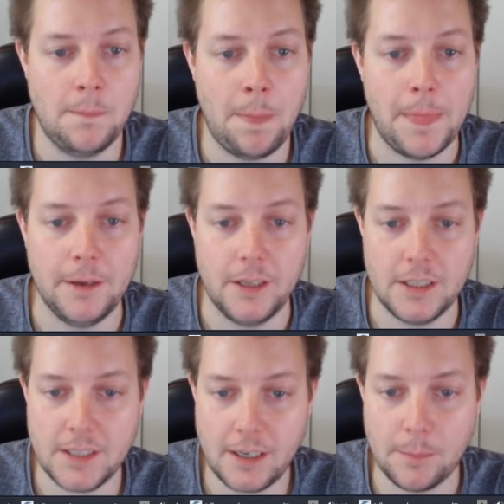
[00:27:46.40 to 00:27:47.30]
in the
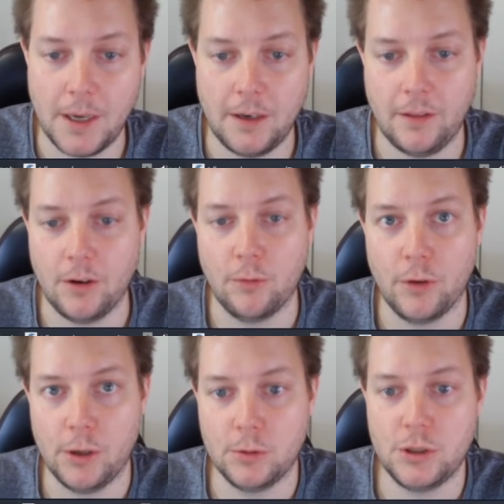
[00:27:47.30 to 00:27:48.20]
exact manner that a
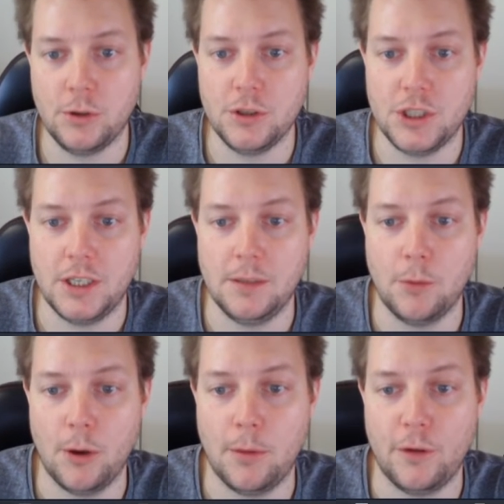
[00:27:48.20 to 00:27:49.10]
real 2G
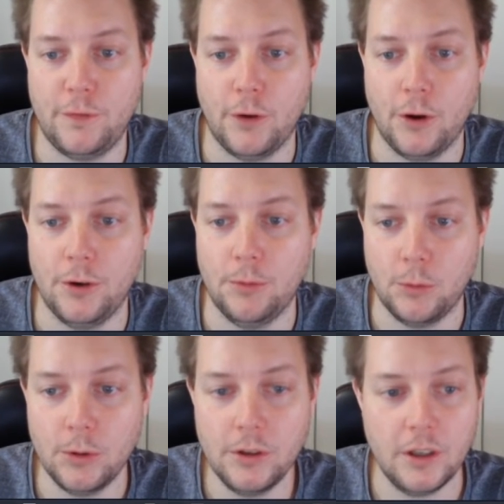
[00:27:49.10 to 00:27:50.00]
mobile phone
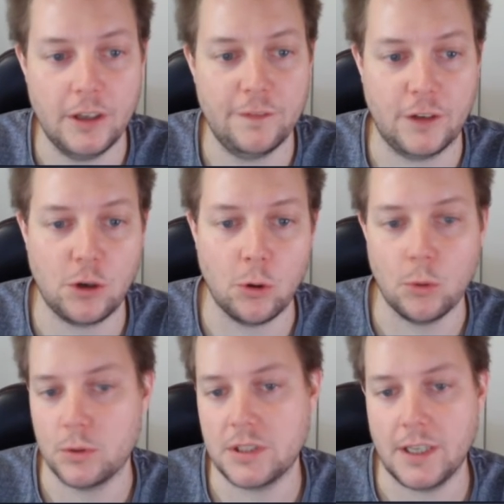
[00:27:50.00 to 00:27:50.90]
would if a call
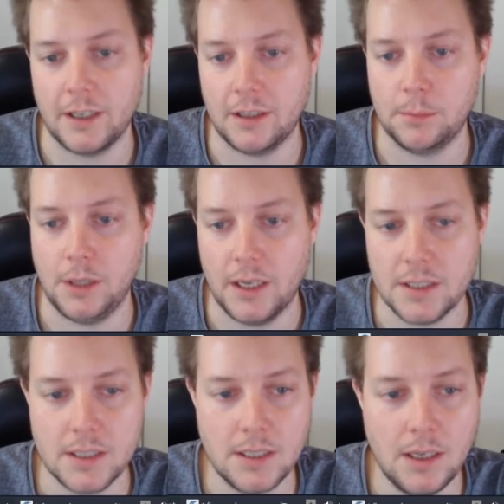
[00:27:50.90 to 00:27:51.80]
was taking
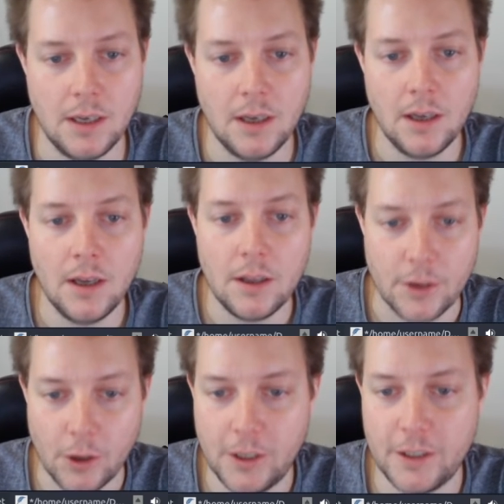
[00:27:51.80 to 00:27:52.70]
place.
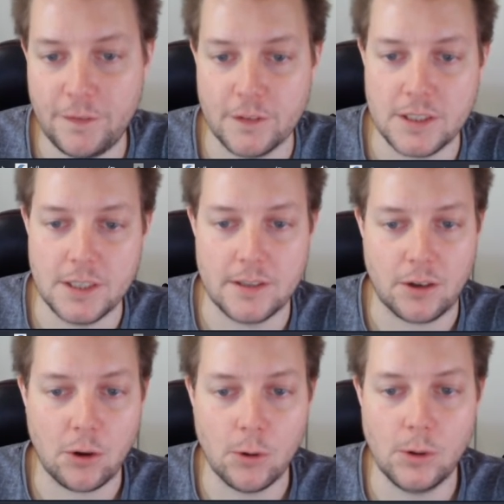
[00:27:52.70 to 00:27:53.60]
The only difference is the
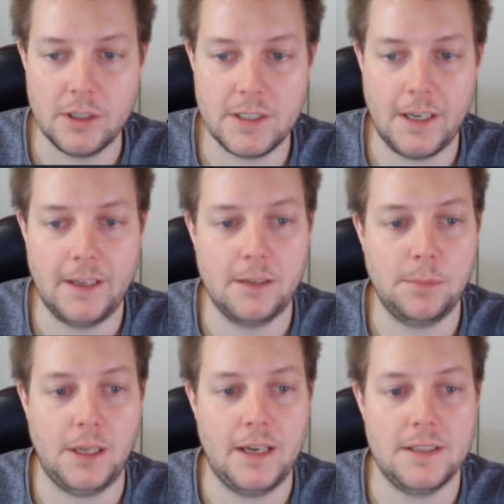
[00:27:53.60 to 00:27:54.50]
call is taking
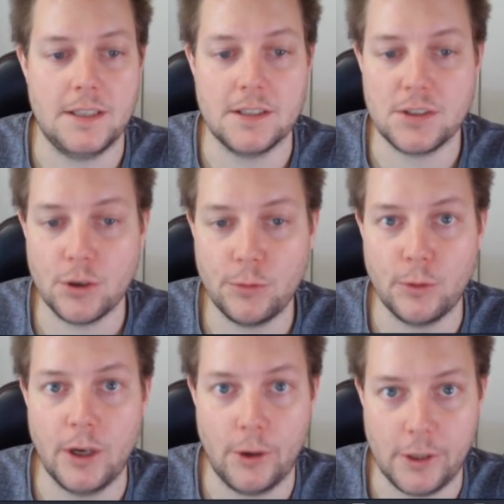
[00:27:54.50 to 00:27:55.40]
place in
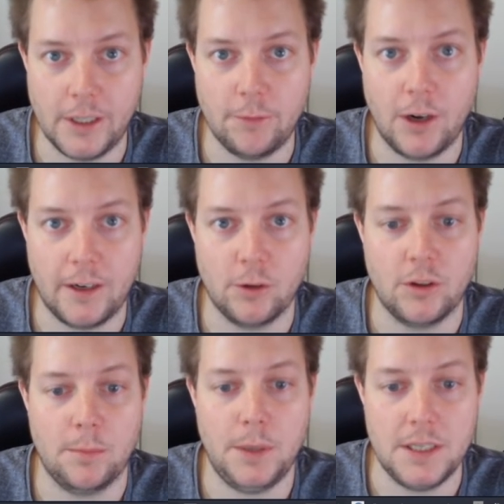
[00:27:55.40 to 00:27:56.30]
software only running on
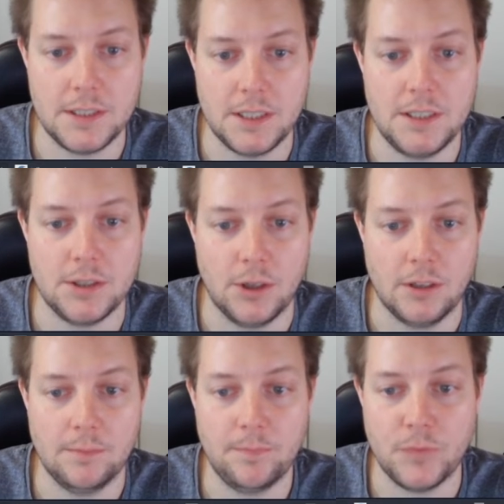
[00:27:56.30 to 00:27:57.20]
the PC side,
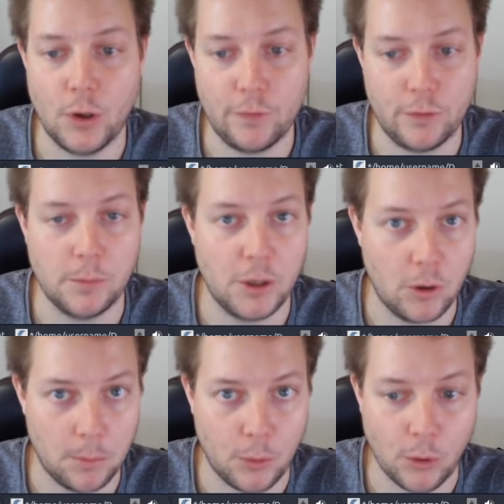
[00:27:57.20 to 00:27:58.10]
not from the
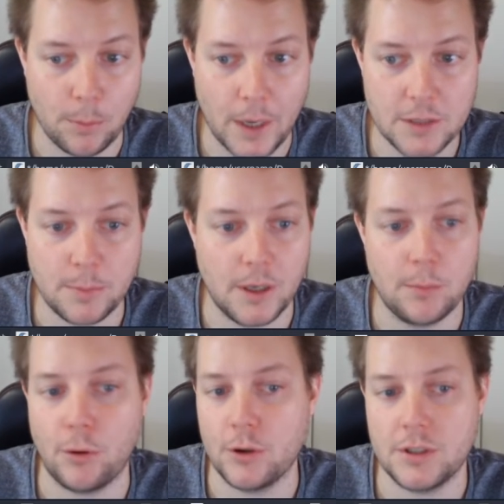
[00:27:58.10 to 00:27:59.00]
onboard
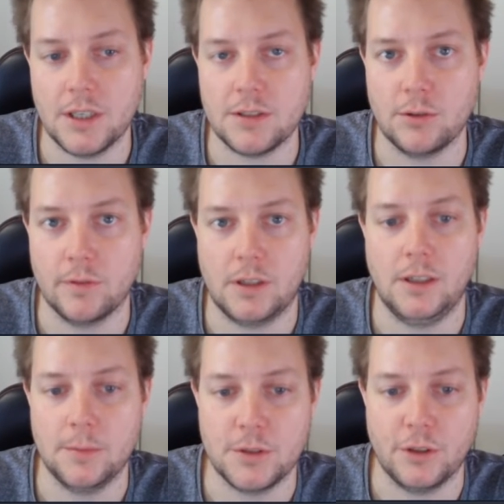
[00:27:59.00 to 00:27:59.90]
baseband processor of the
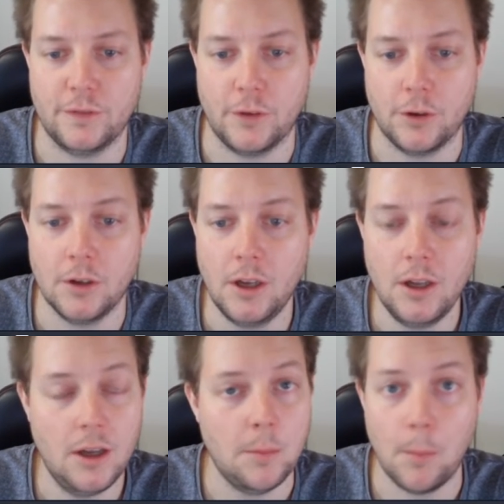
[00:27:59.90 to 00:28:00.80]
Calypso phone.
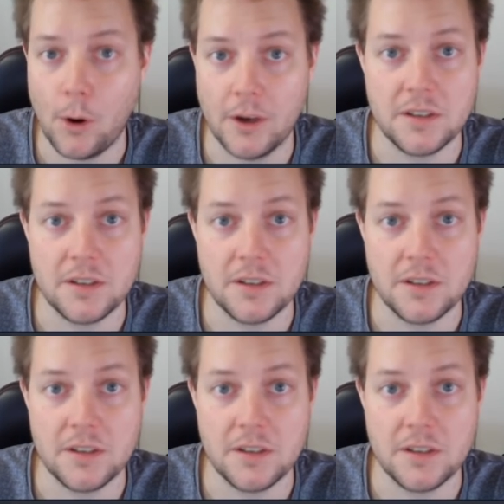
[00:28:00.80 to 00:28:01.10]
Mind